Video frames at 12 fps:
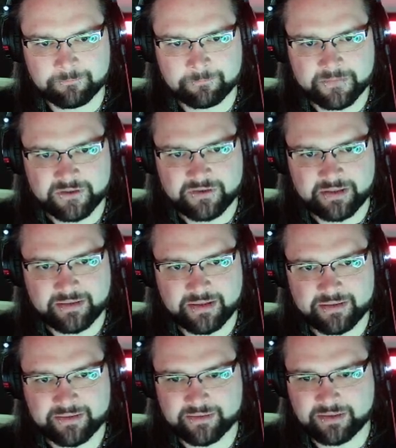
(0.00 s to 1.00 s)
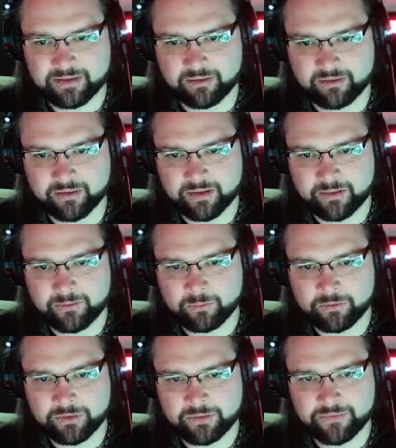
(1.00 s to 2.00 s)
Saying that, there's still a load of wood
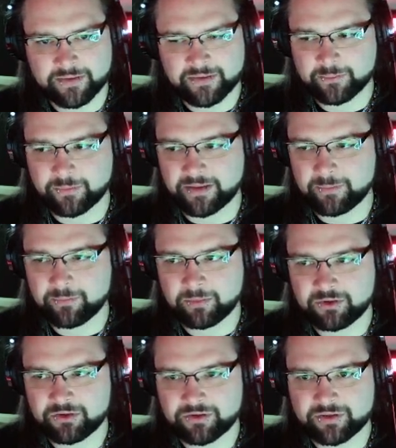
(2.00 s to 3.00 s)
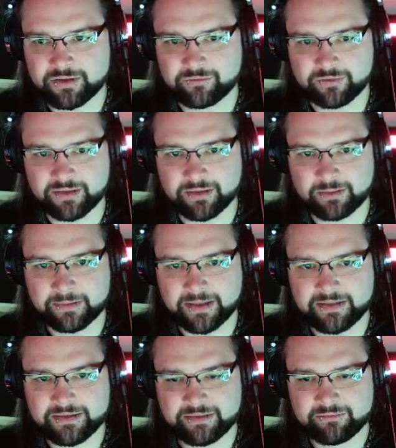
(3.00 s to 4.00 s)
over this way. It probably just needs
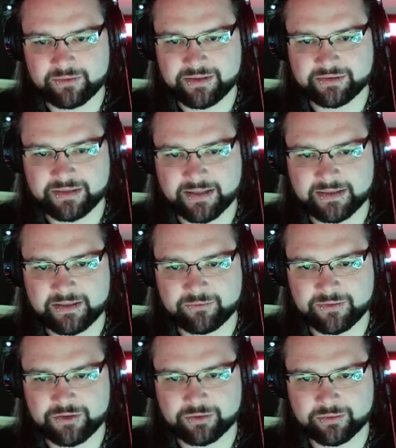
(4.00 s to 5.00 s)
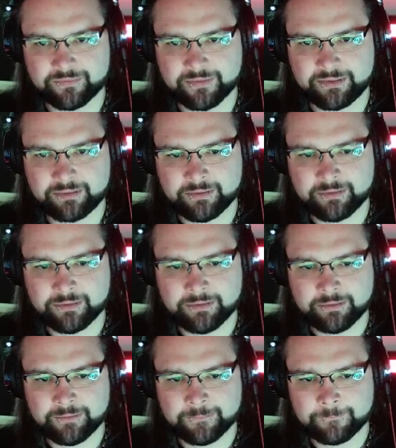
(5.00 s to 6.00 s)
relocating, restacking, reshuffling,
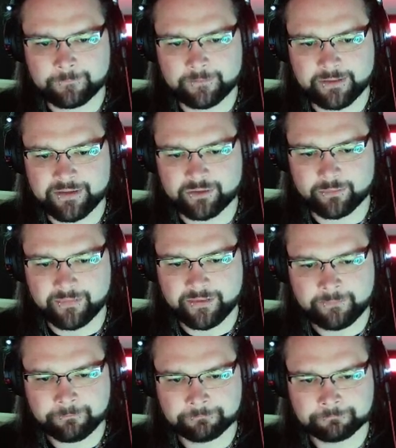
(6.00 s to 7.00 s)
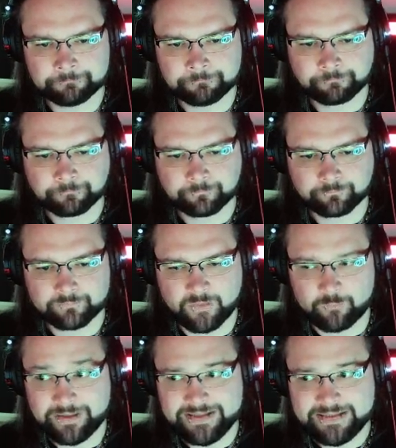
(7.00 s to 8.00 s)
re-something.
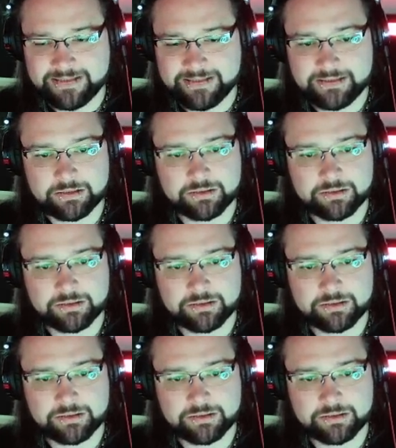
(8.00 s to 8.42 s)
Re...